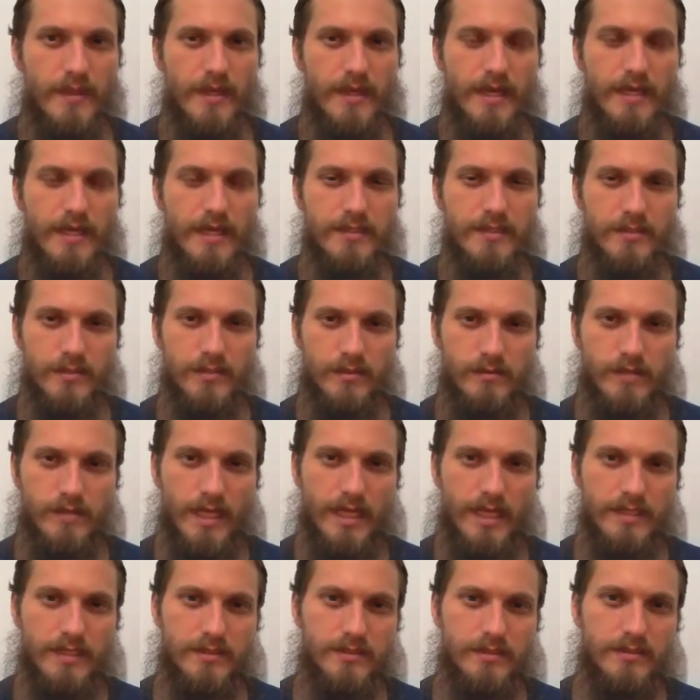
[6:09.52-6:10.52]
and so
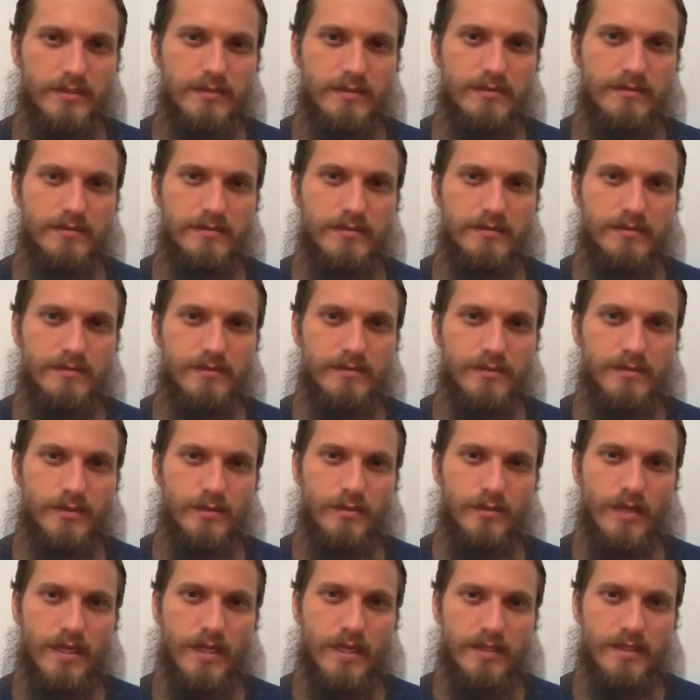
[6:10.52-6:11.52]
that's
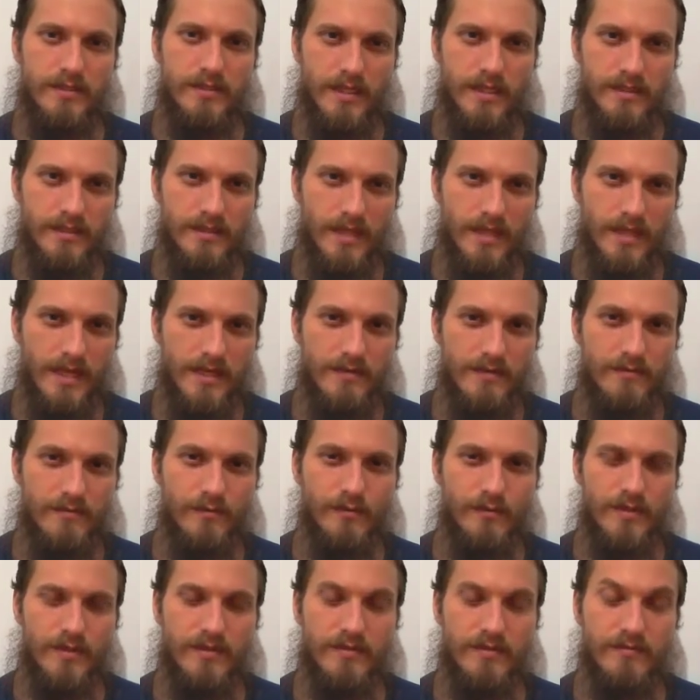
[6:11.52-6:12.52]
so and if
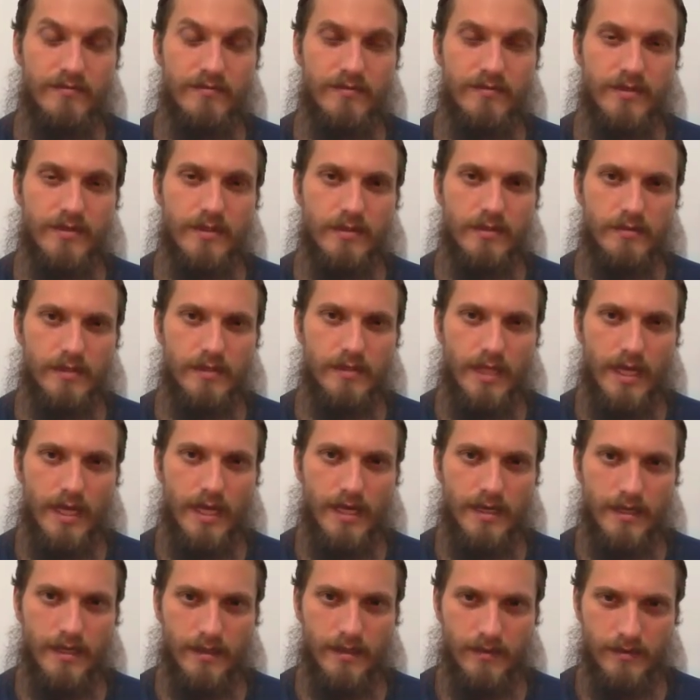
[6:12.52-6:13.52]
we figure
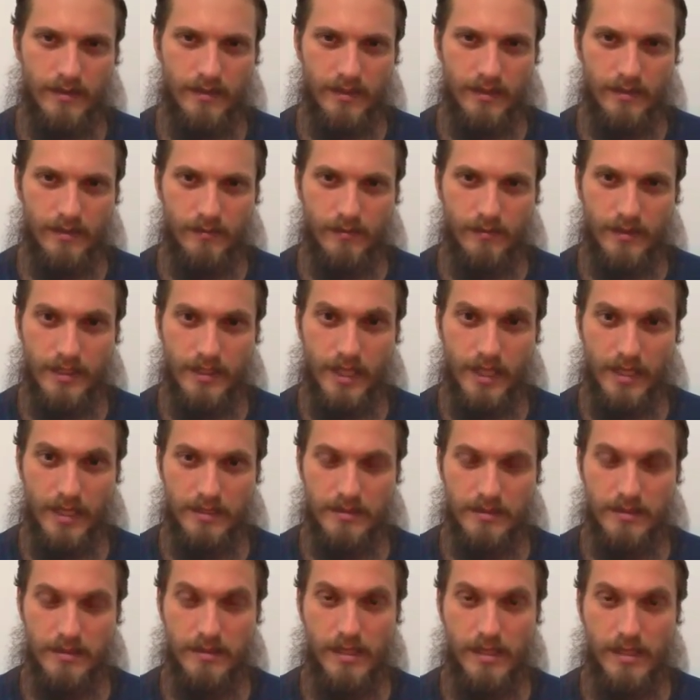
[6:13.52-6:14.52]
that out, and if we
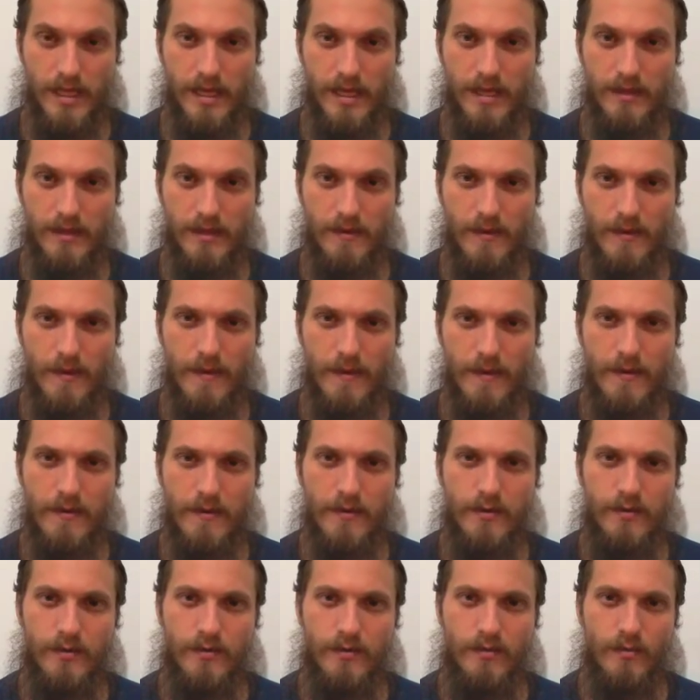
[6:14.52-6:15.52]
get to that,
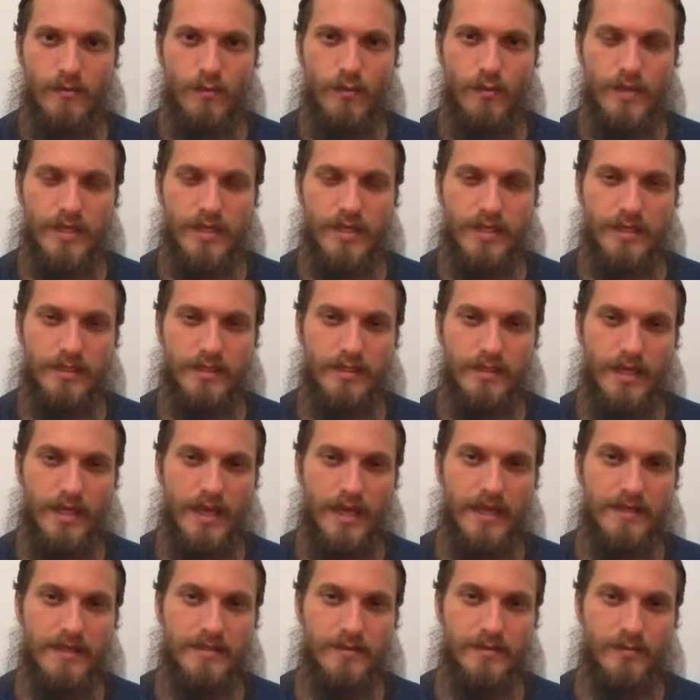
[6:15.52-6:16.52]
we can
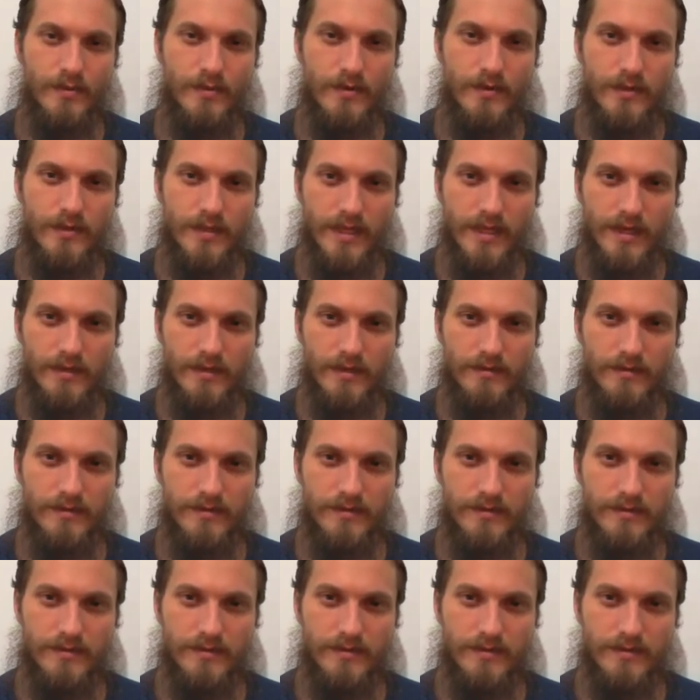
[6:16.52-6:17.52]
end burnout.
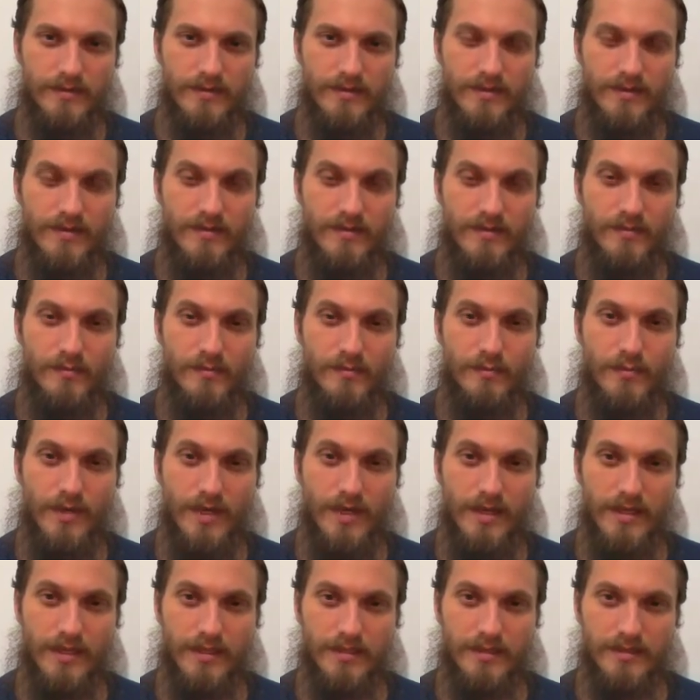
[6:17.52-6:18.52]

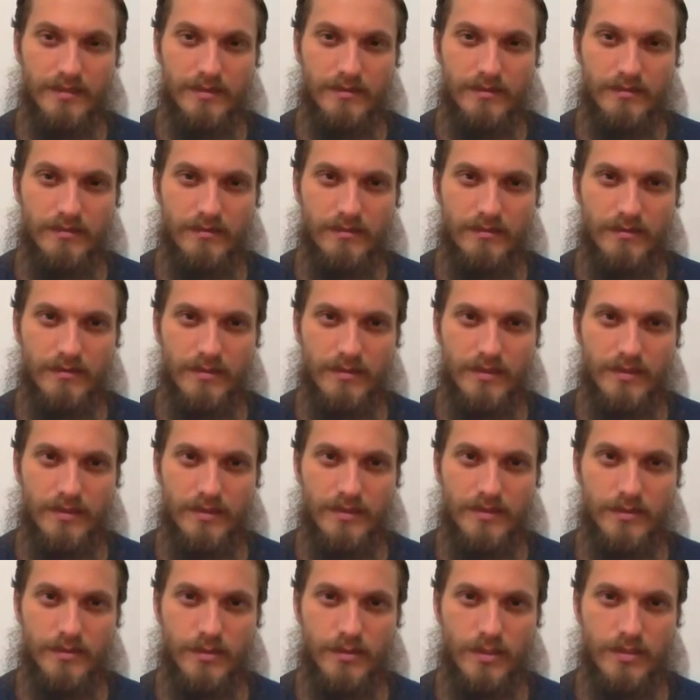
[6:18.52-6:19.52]
But
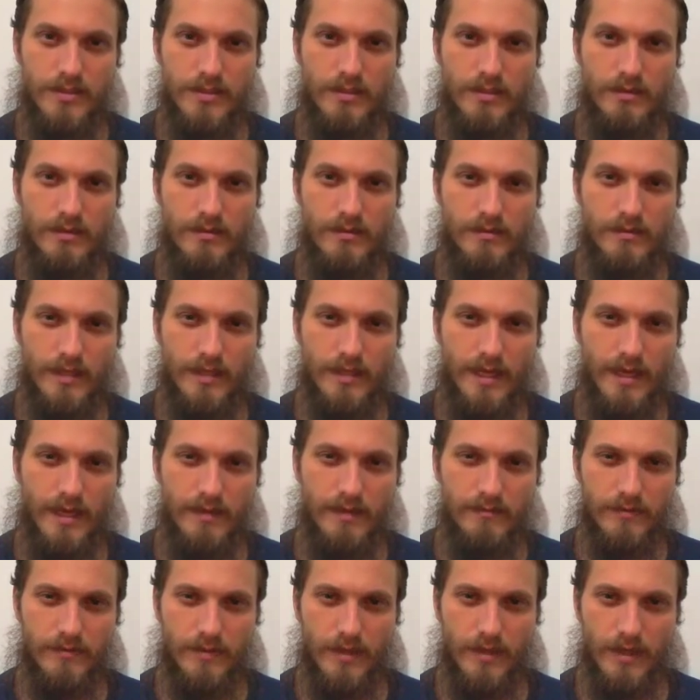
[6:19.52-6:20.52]
just a little
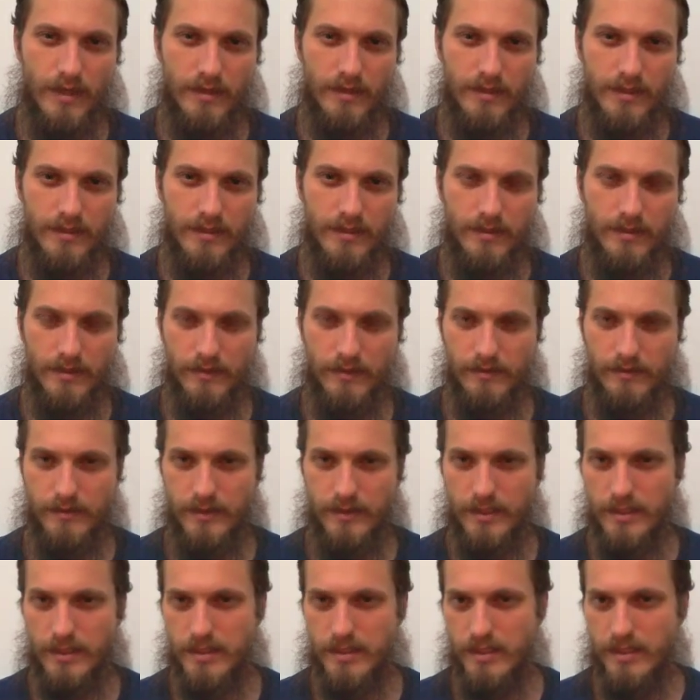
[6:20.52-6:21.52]
caveat here
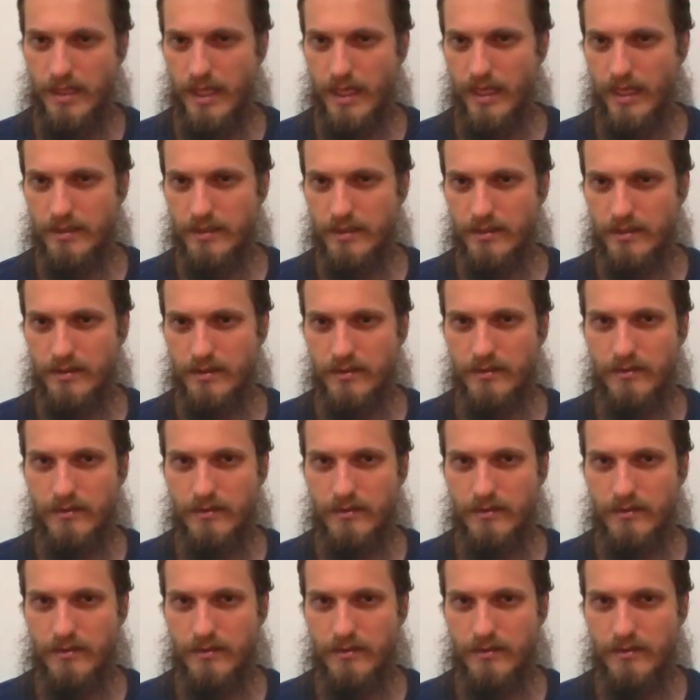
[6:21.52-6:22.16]
is that